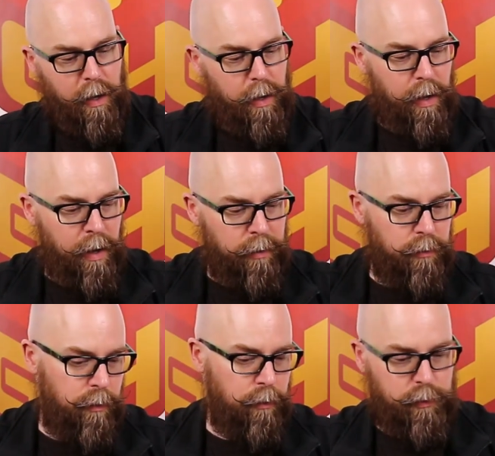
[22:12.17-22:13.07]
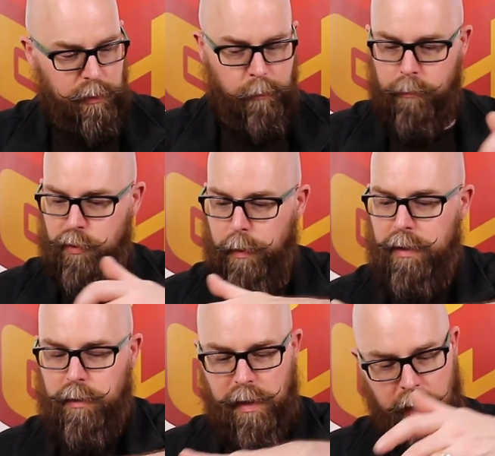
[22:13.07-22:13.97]
And there's some
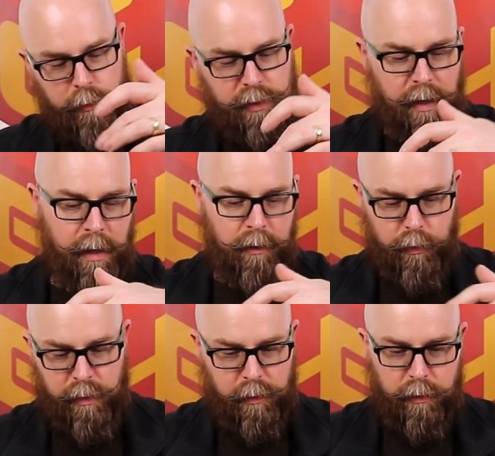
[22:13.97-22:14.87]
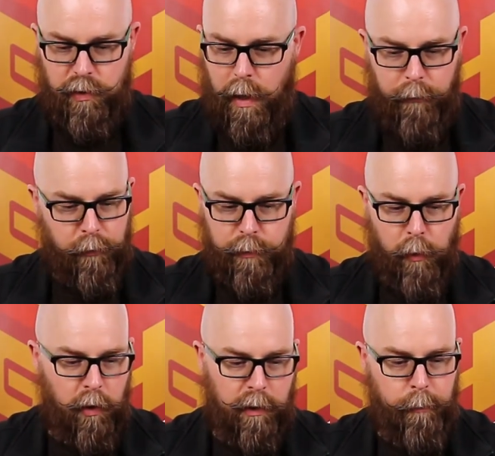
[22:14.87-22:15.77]
trays on the outside, trays on the top for
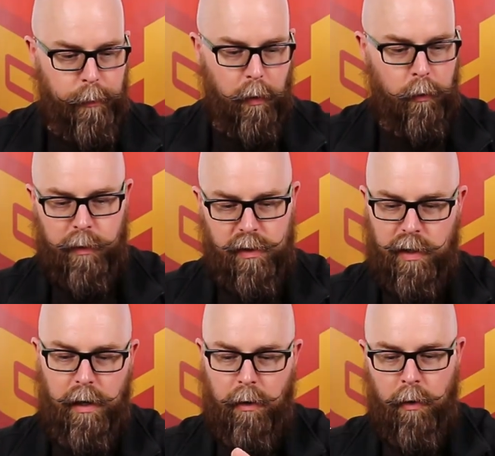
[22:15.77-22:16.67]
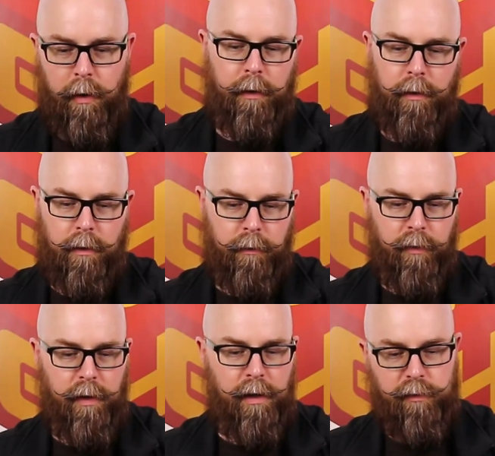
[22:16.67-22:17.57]
smaller components here, and all of
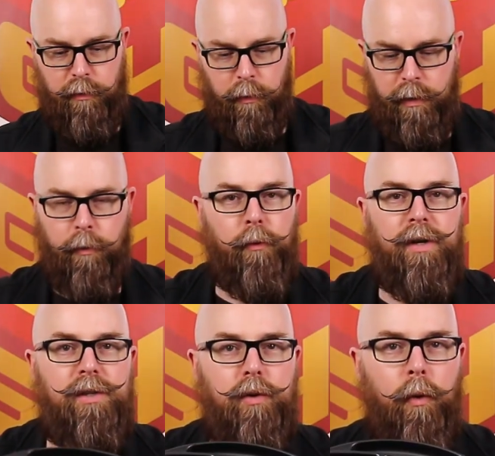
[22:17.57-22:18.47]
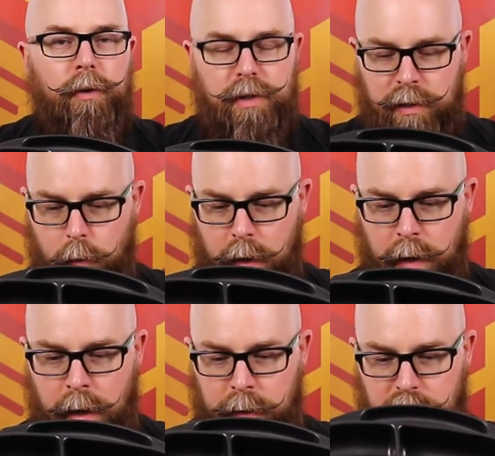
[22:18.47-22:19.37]
these for your resources and
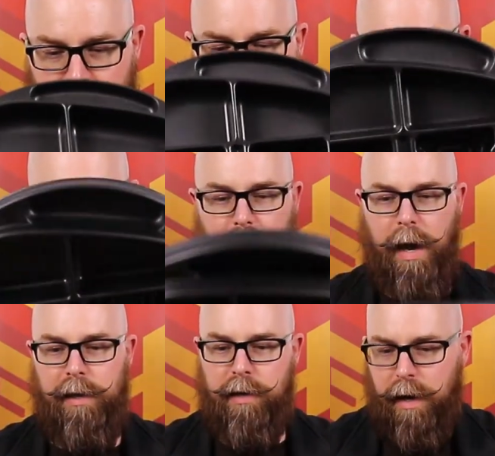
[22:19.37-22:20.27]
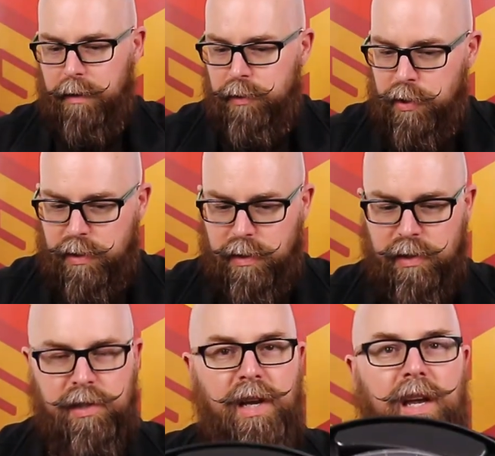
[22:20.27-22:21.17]
whatnot. And you kind of just
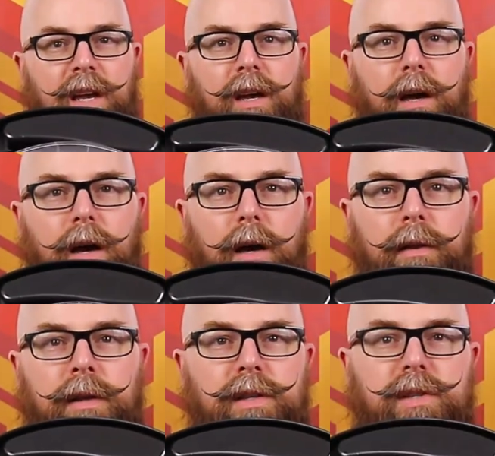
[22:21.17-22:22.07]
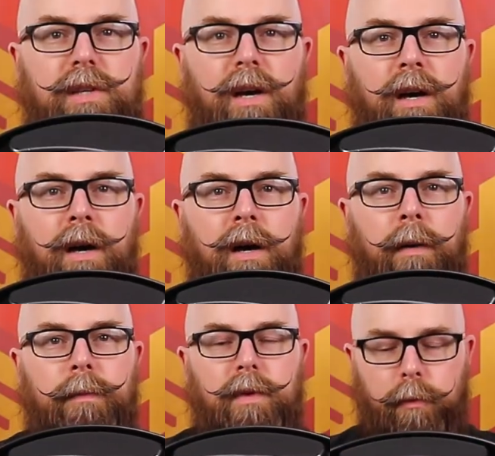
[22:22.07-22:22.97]
stick this
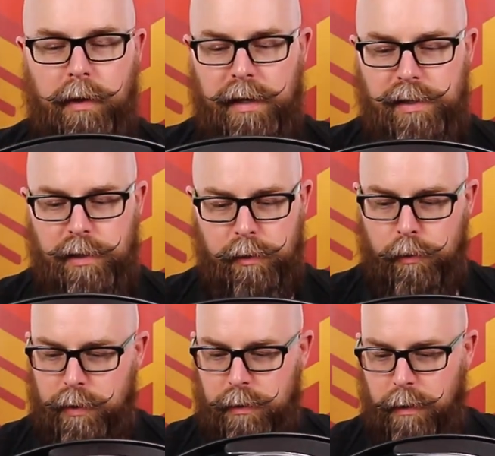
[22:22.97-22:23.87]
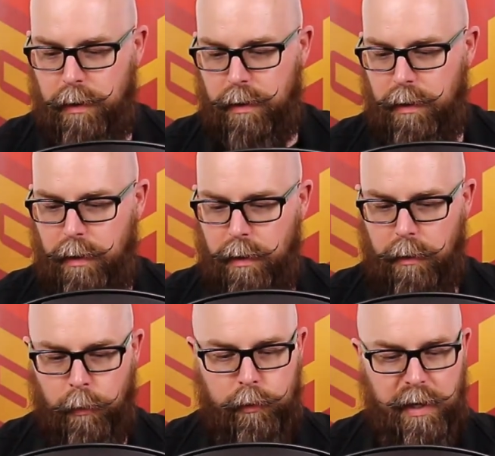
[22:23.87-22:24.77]
Lazy Susan
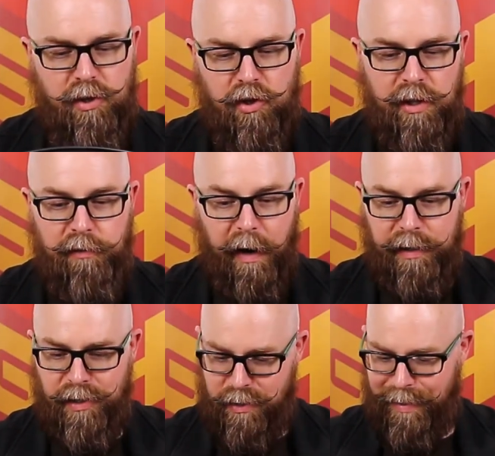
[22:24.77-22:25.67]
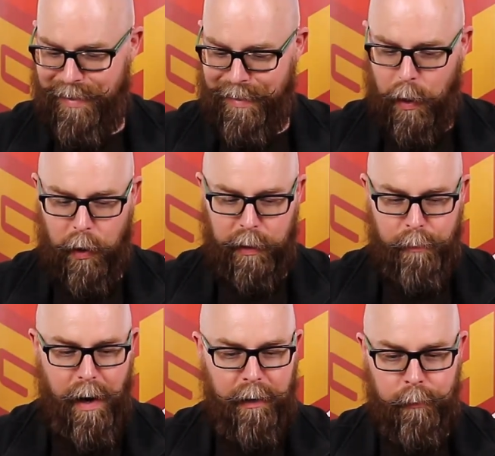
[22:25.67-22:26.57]
rotation device on the
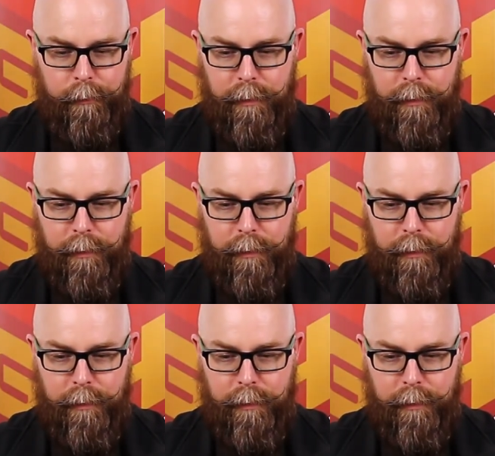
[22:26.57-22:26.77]
bottom,